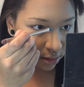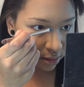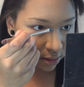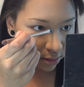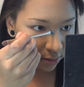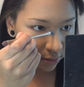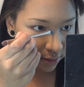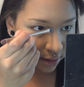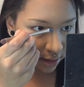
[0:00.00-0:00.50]

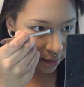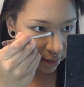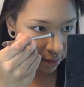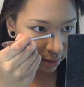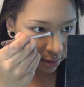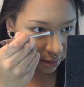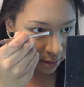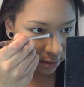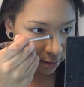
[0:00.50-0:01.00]
go in
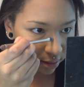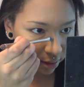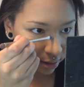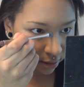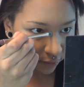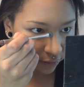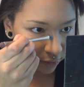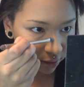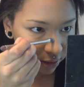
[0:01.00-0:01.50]
and
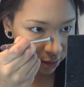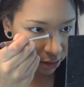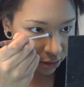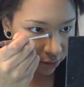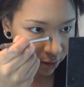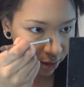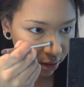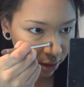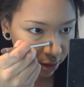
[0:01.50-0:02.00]
softly
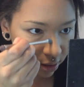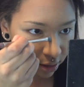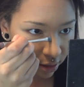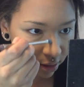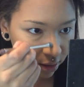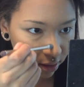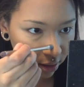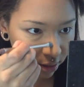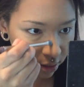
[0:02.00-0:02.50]

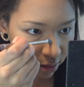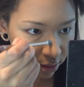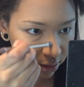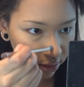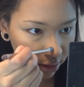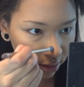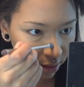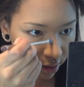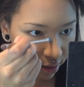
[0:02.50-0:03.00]
draw a
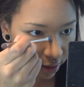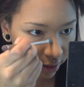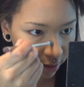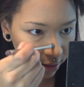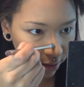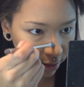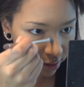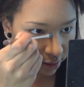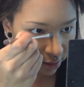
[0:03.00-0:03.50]
little
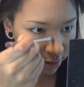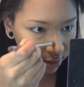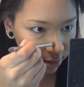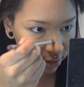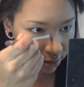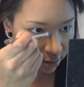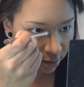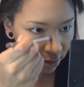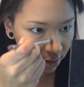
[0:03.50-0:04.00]
line there
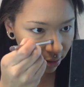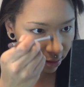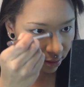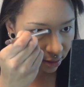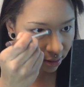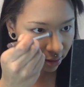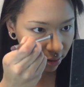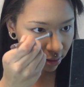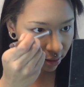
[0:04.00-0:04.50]

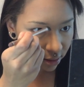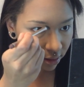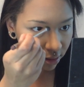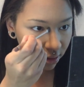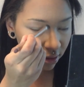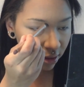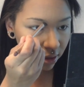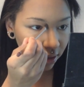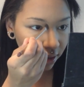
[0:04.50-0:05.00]

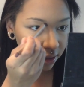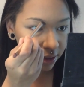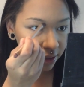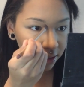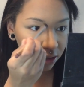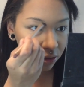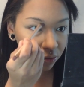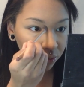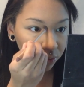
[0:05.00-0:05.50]
and I
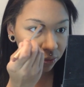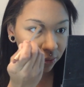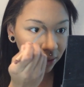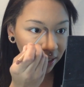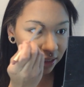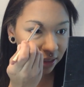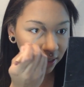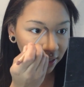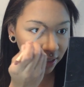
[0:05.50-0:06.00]
like to
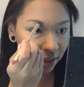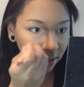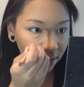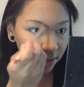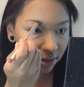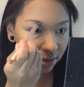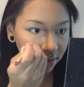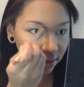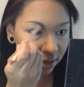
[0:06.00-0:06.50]

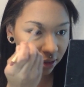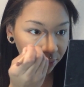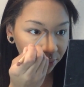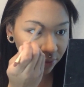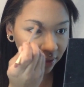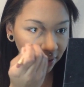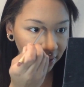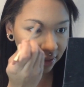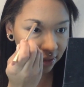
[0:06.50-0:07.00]
really
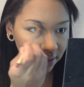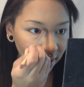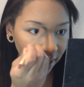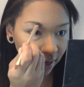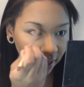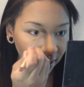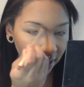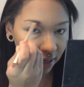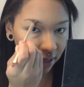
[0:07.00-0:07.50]
deeply
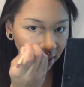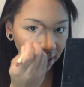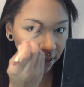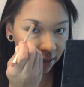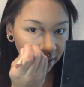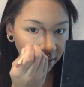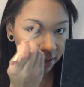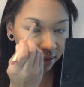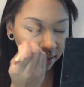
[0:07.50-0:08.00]
take it
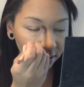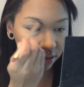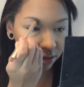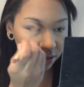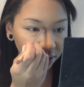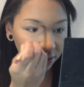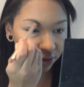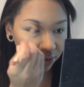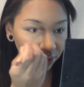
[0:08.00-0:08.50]
in
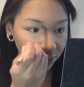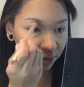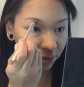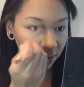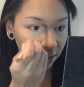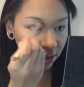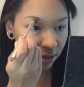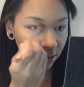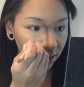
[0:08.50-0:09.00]

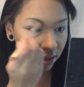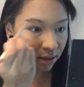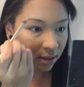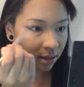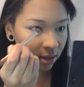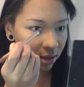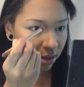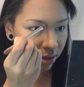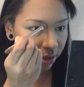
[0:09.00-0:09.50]
to
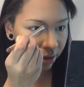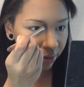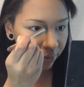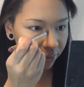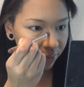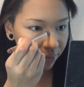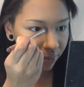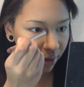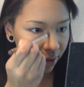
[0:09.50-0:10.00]

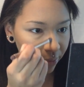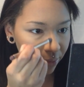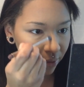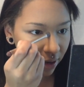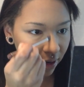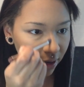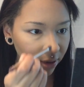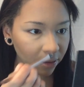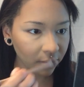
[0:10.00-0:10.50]
um, my
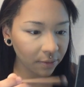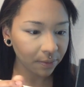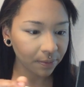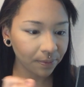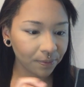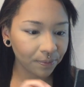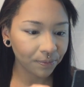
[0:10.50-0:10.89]
brow.